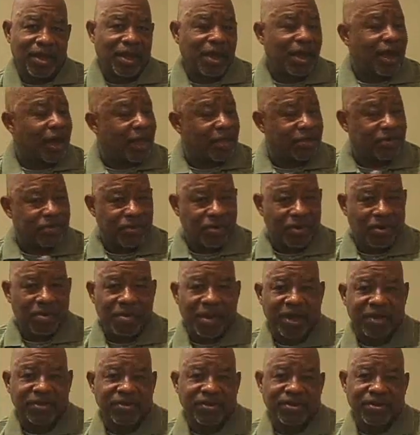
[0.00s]
I don't know
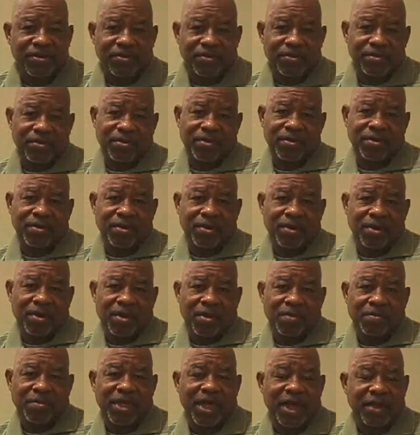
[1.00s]
about you,
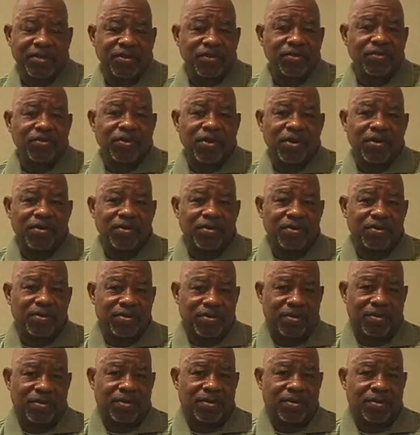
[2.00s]
but I do know
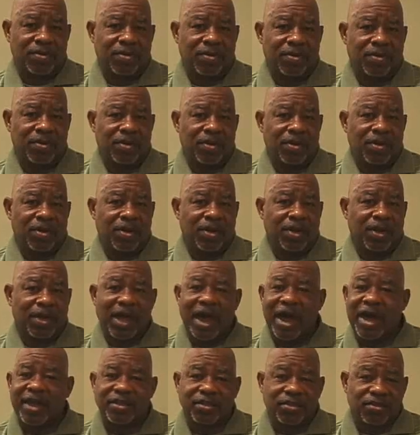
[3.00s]

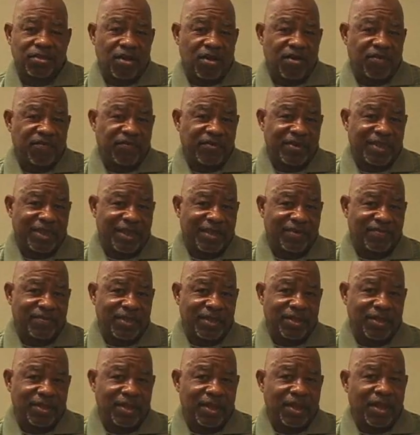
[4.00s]
God is all
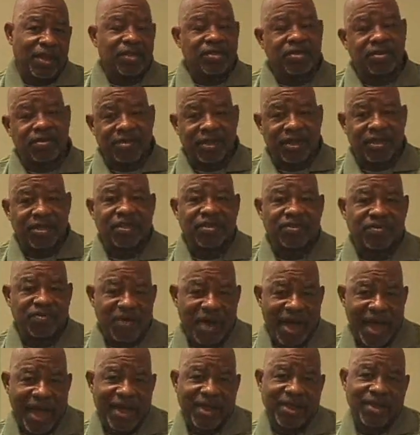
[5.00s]
forgiving, so this is
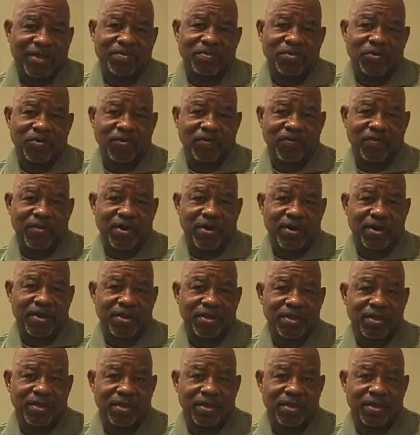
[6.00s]
why I can move on.